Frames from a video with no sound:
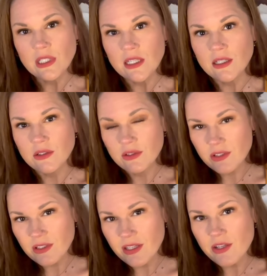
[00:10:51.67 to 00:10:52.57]
And it
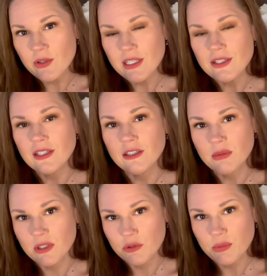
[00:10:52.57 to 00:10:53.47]
looks like you're easing up a
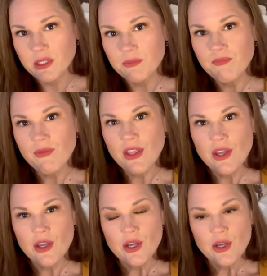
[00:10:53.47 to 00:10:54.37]
little bit.
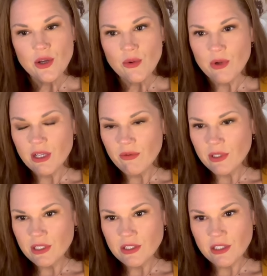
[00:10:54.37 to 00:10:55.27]
Whatever it
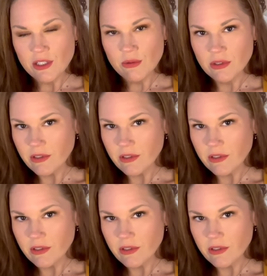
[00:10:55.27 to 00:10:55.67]
is that you were...